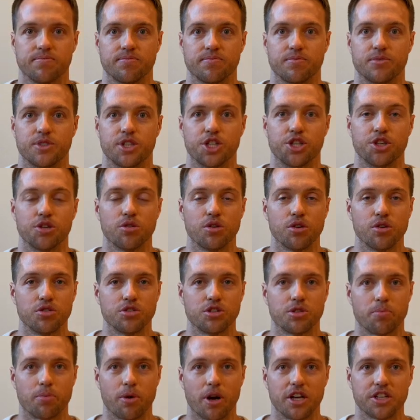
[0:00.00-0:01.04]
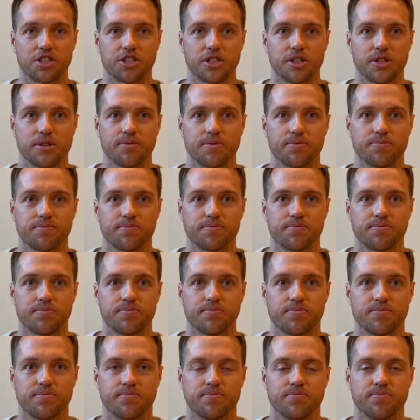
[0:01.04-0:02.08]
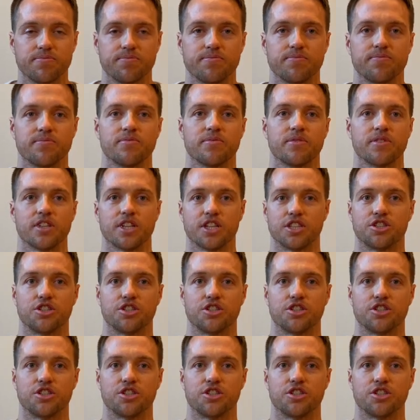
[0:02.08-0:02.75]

Did you lose the pressure? Let's